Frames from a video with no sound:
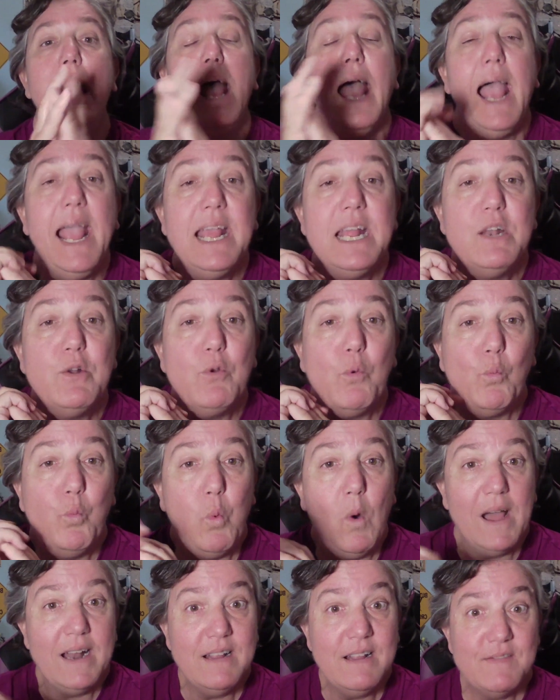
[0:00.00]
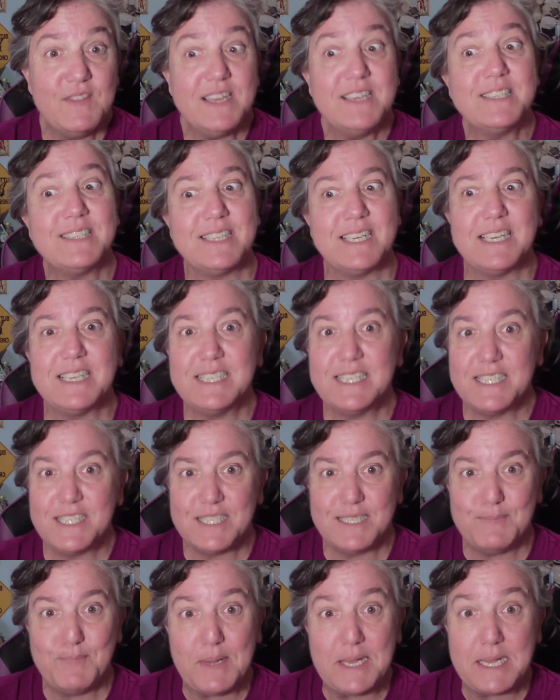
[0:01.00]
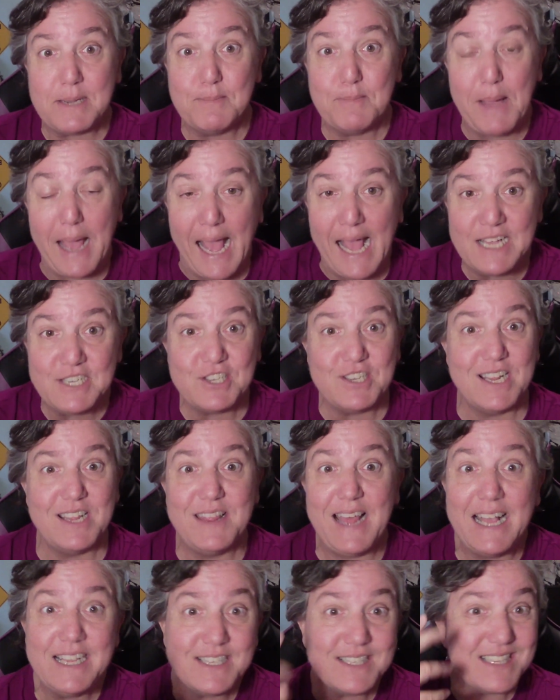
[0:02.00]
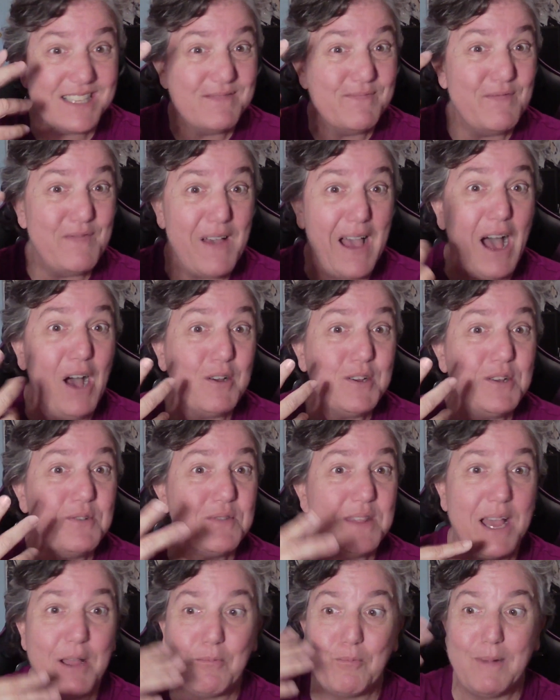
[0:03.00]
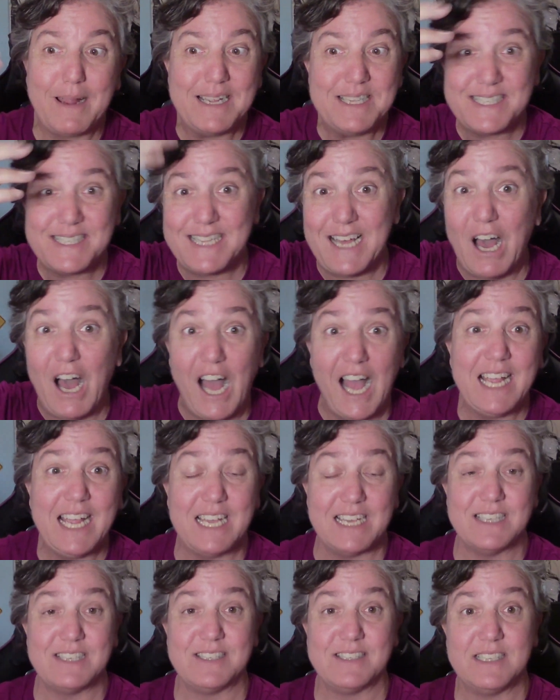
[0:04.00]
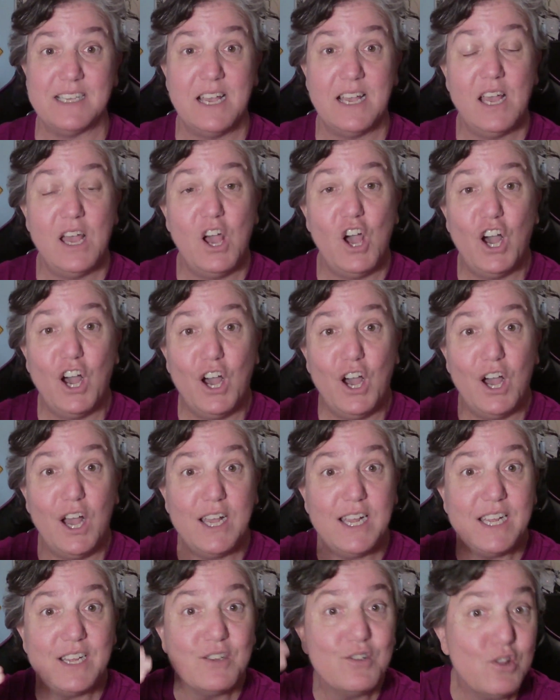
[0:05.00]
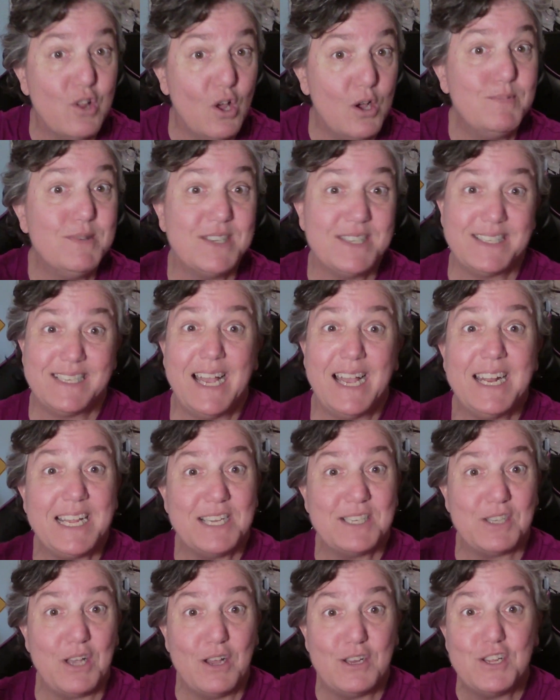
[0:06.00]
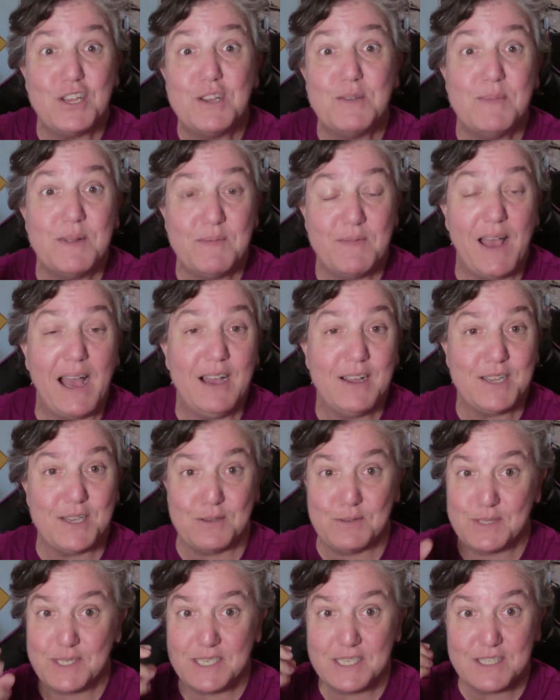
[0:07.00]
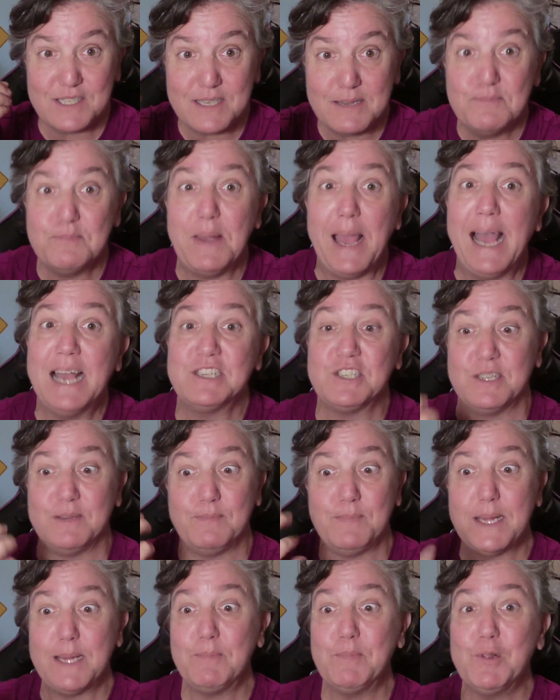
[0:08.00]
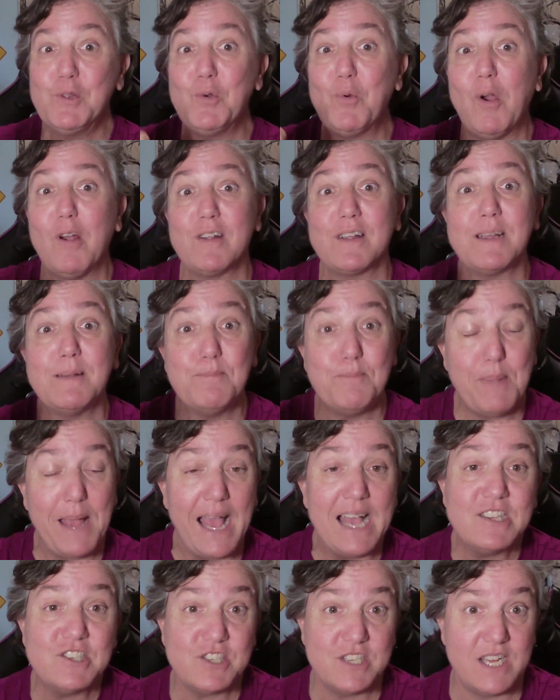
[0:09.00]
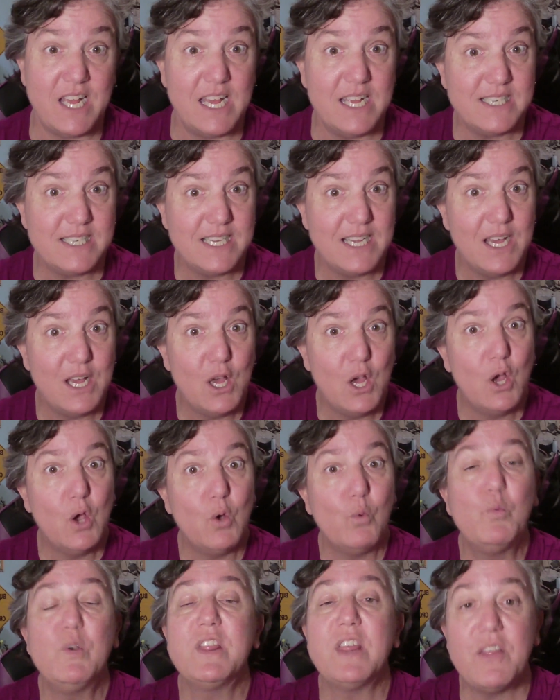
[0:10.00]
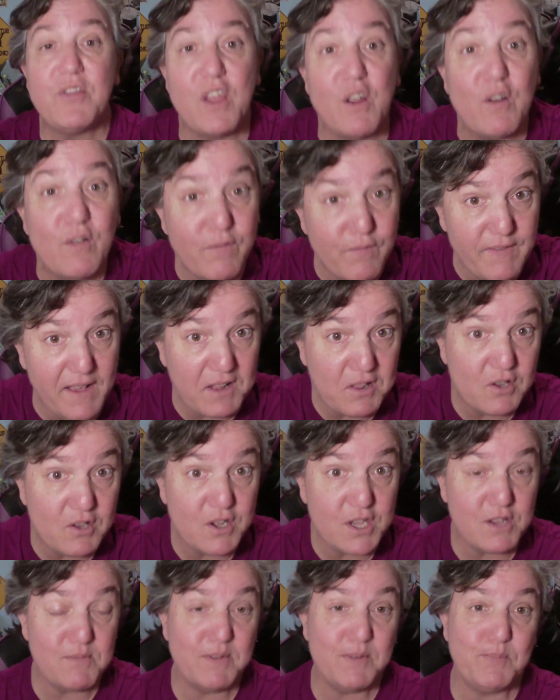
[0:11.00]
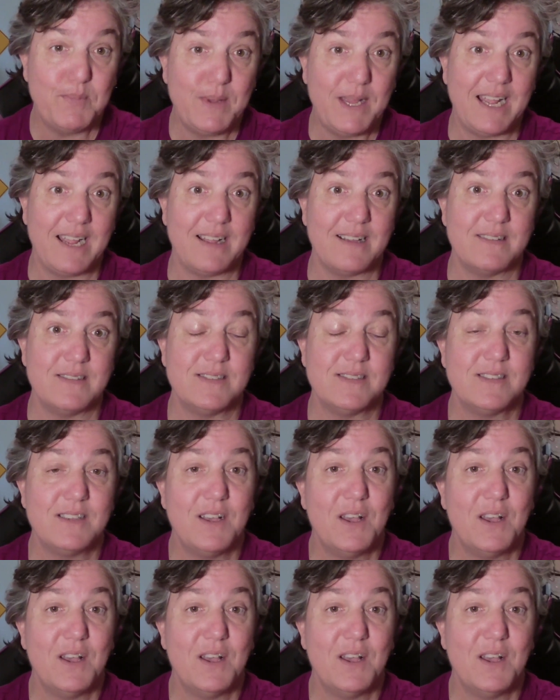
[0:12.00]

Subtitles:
And one of these things is to be compassionate. That's the value that rates the highest in global studies on human values, is compassion. People who are compassionate with their fellow human beings